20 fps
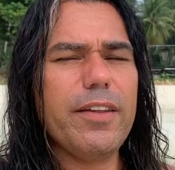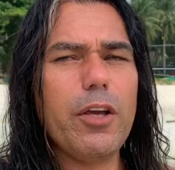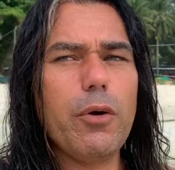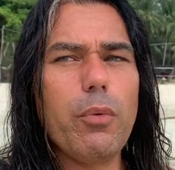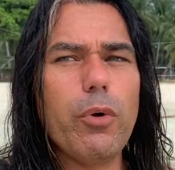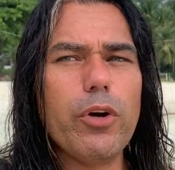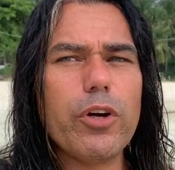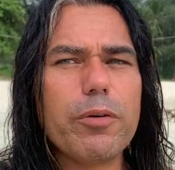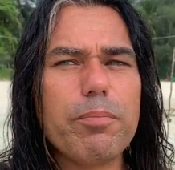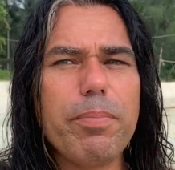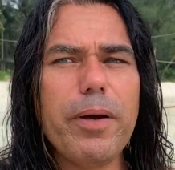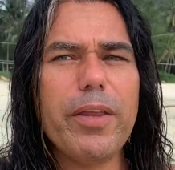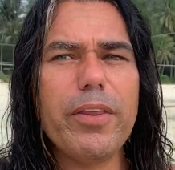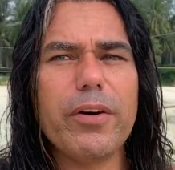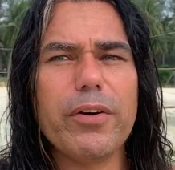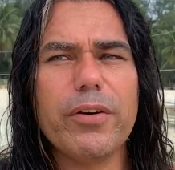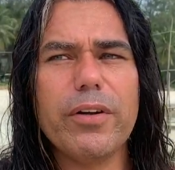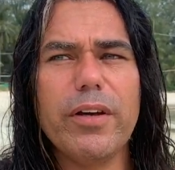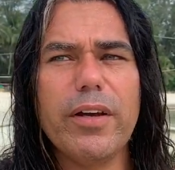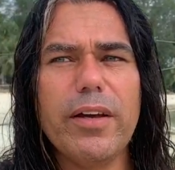they work
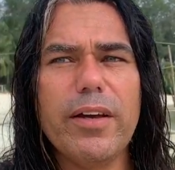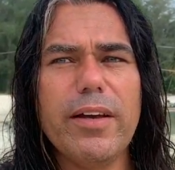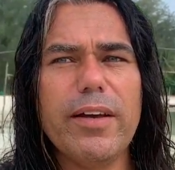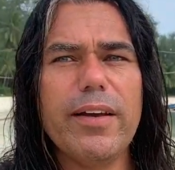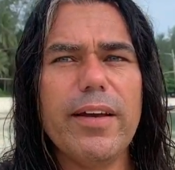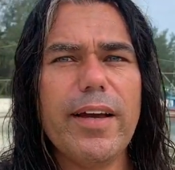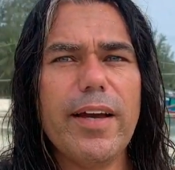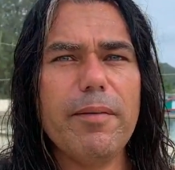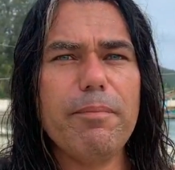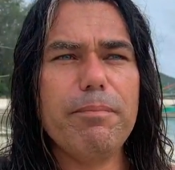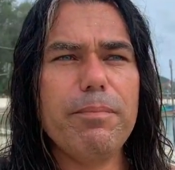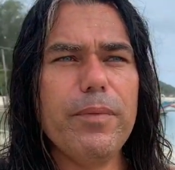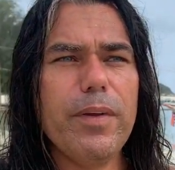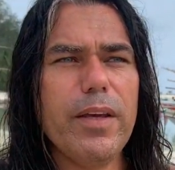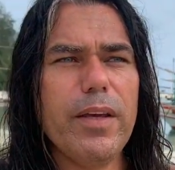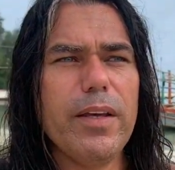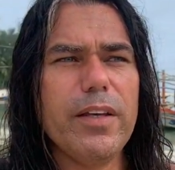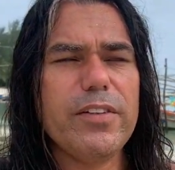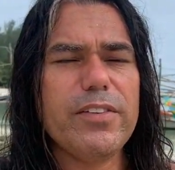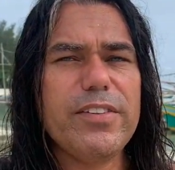better. And
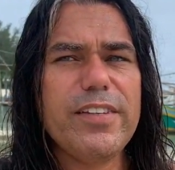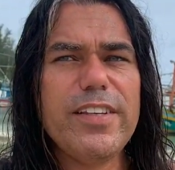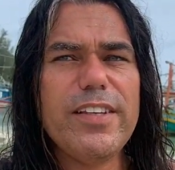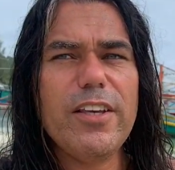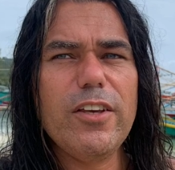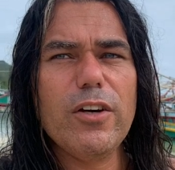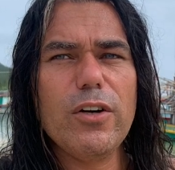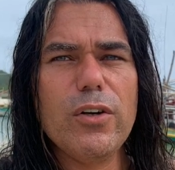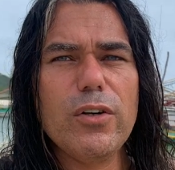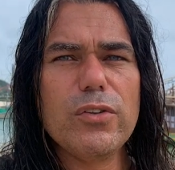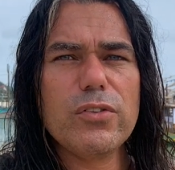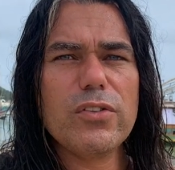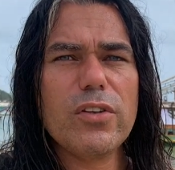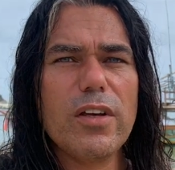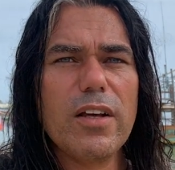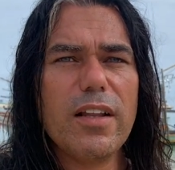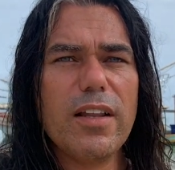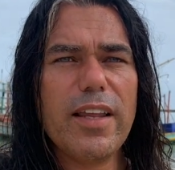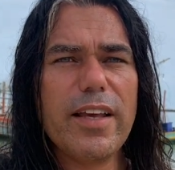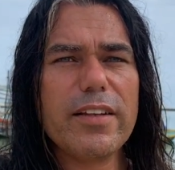C E Os,
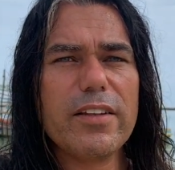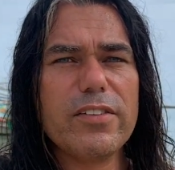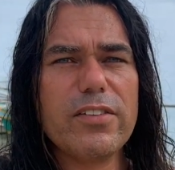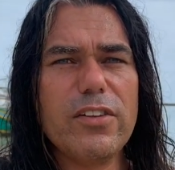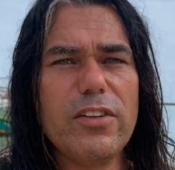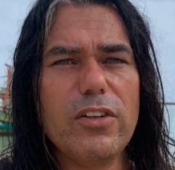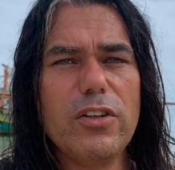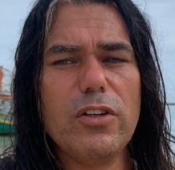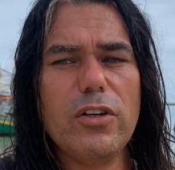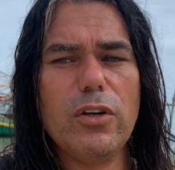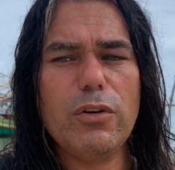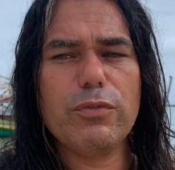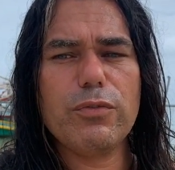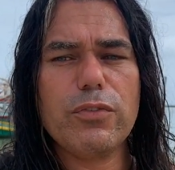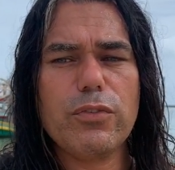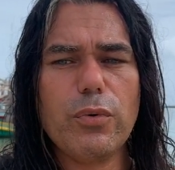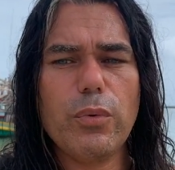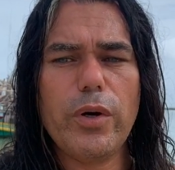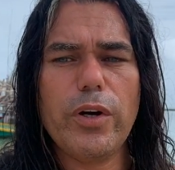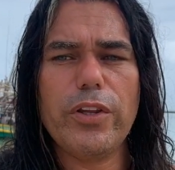like the C E O of
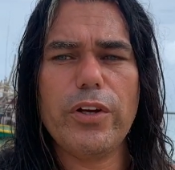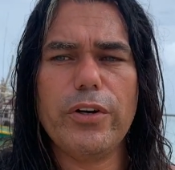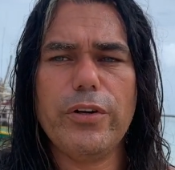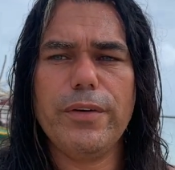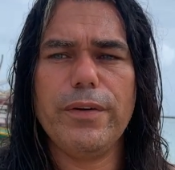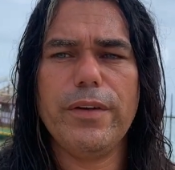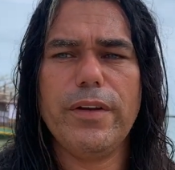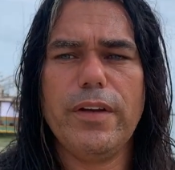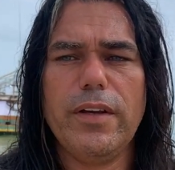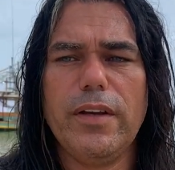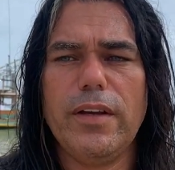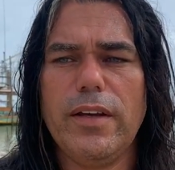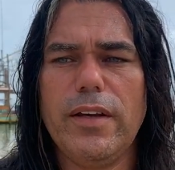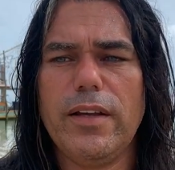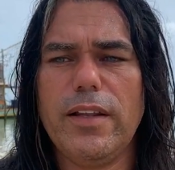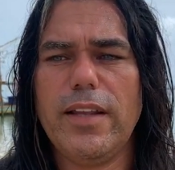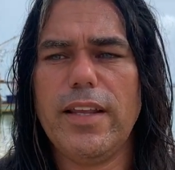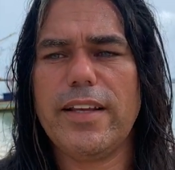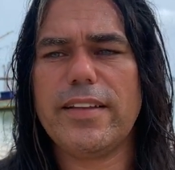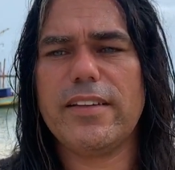Twitter,
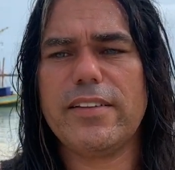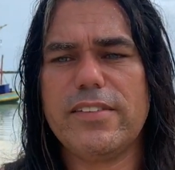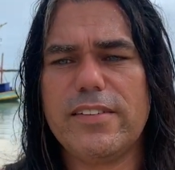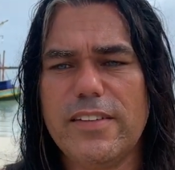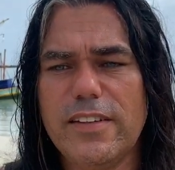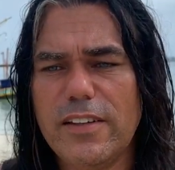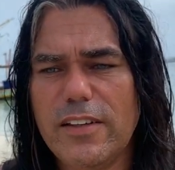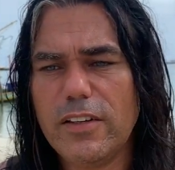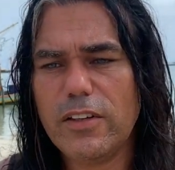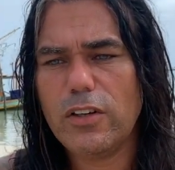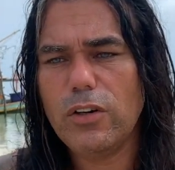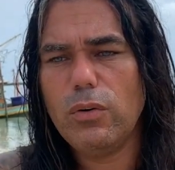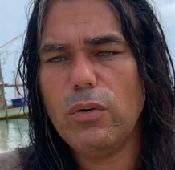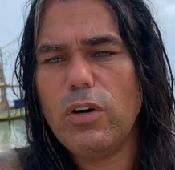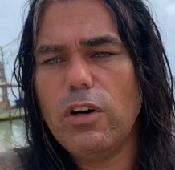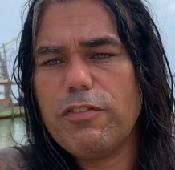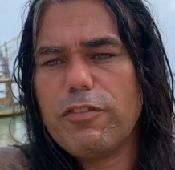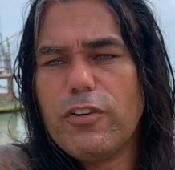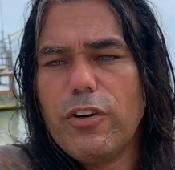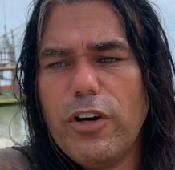like the C E O
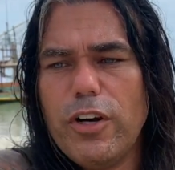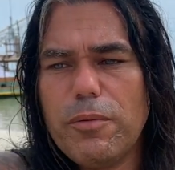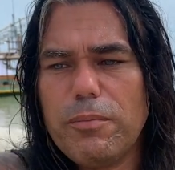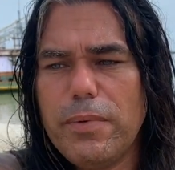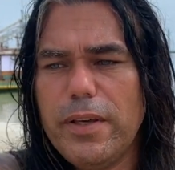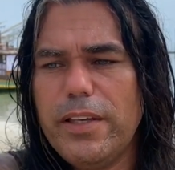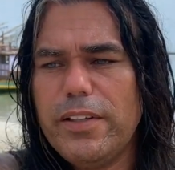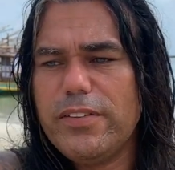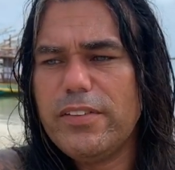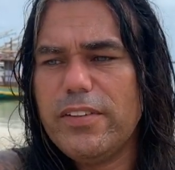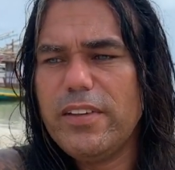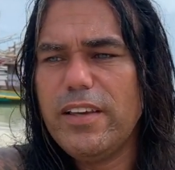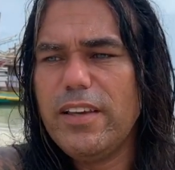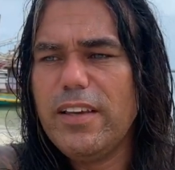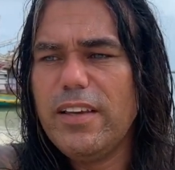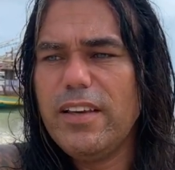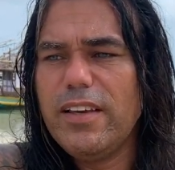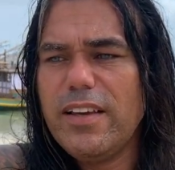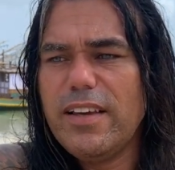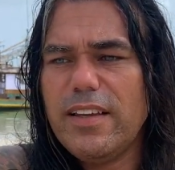of Coinbase,
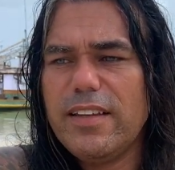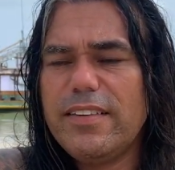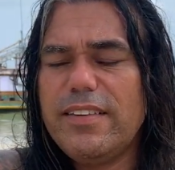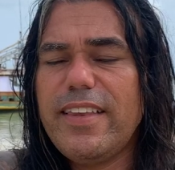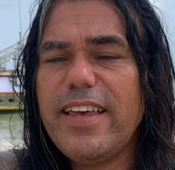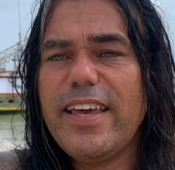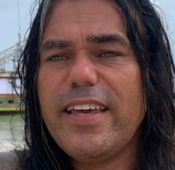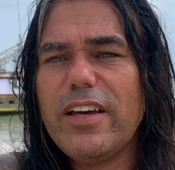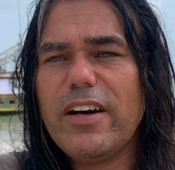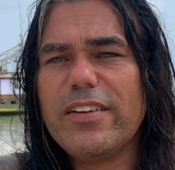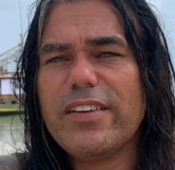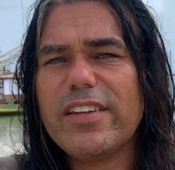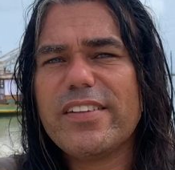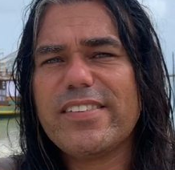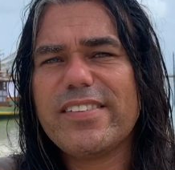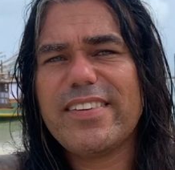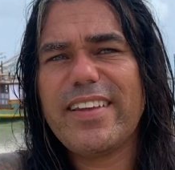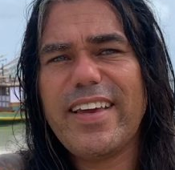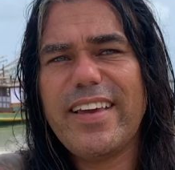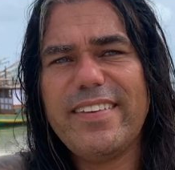they
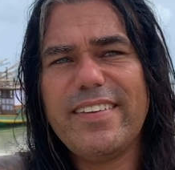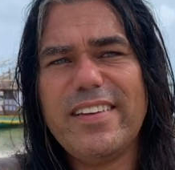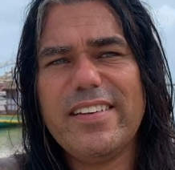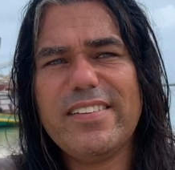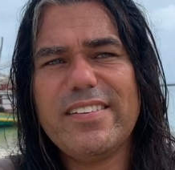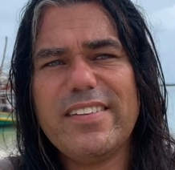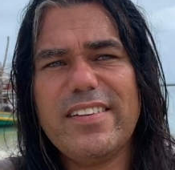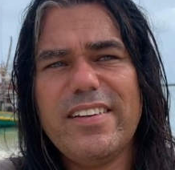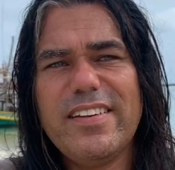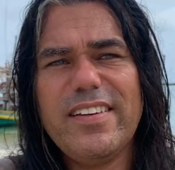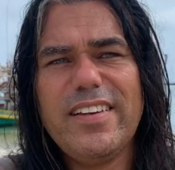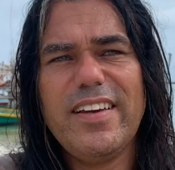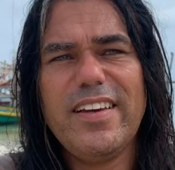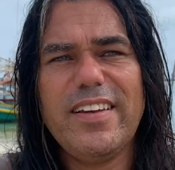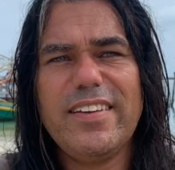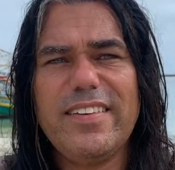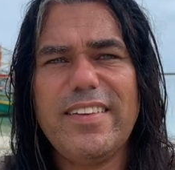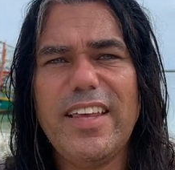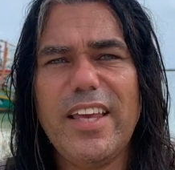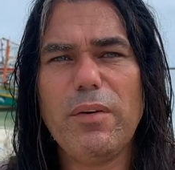understand this.
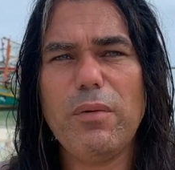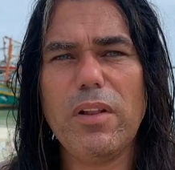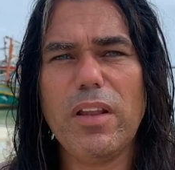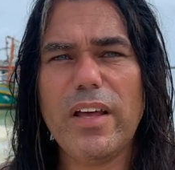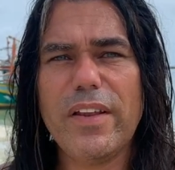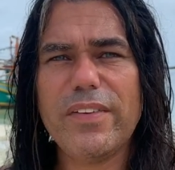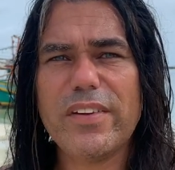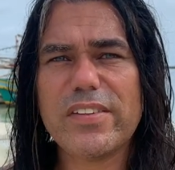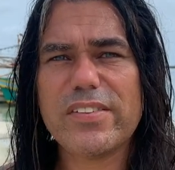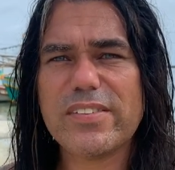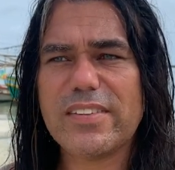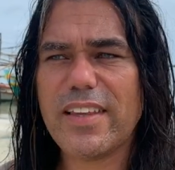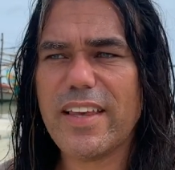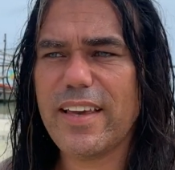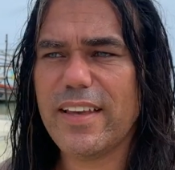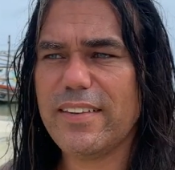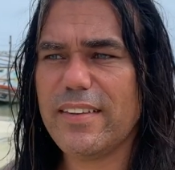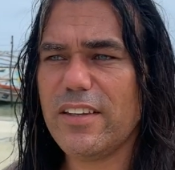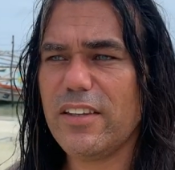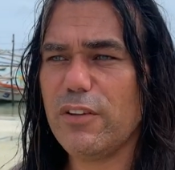They will
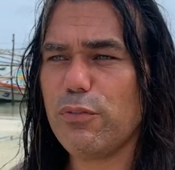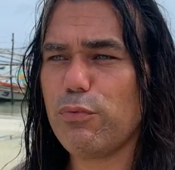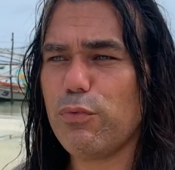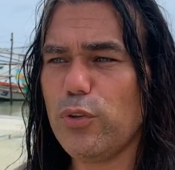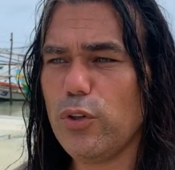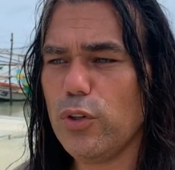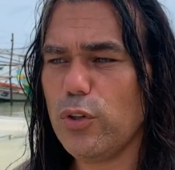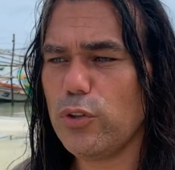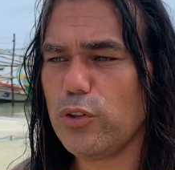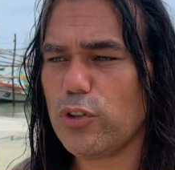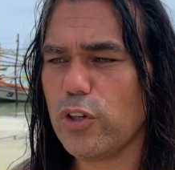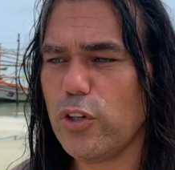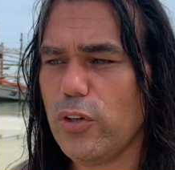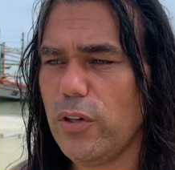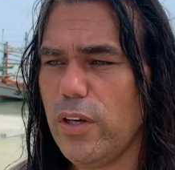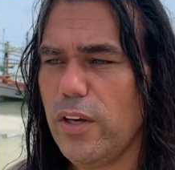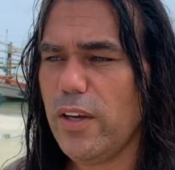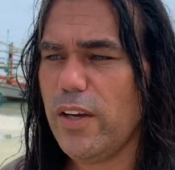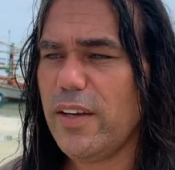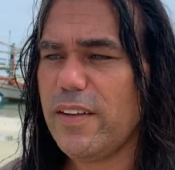understand in the future
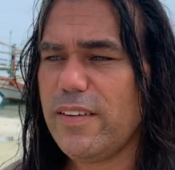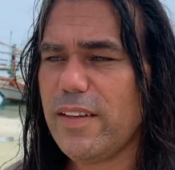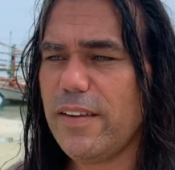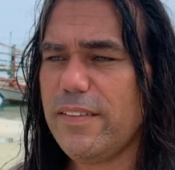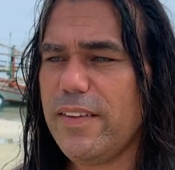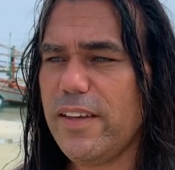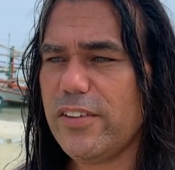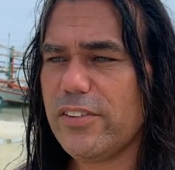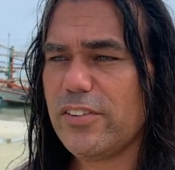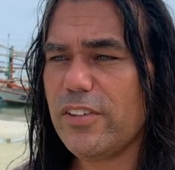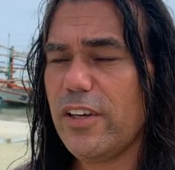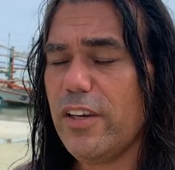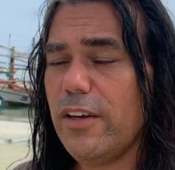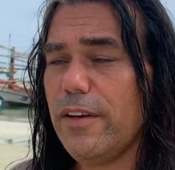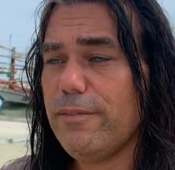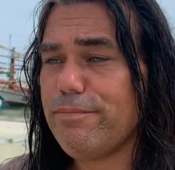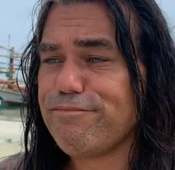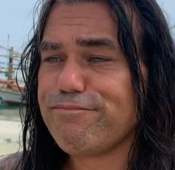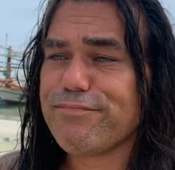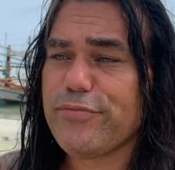that this
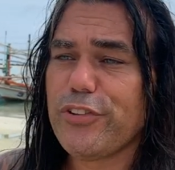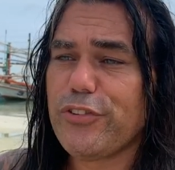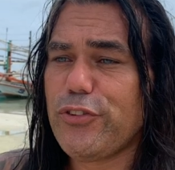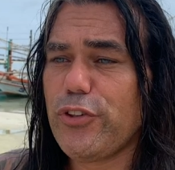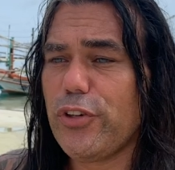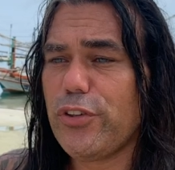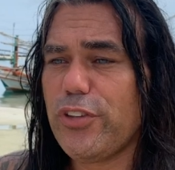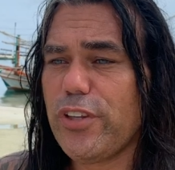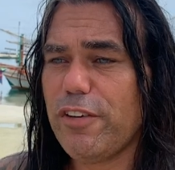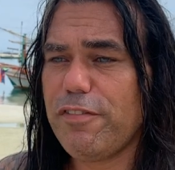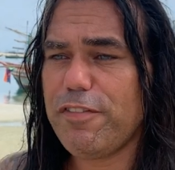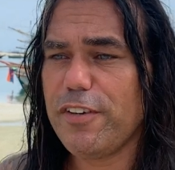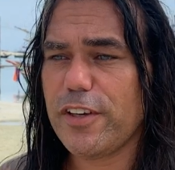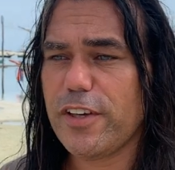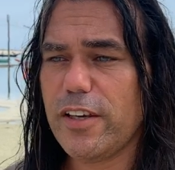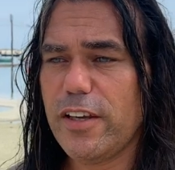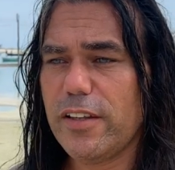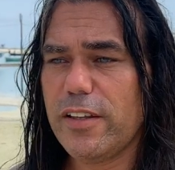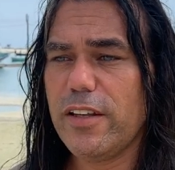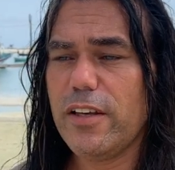
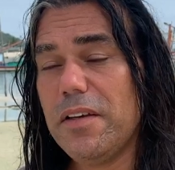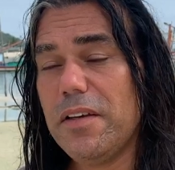certificate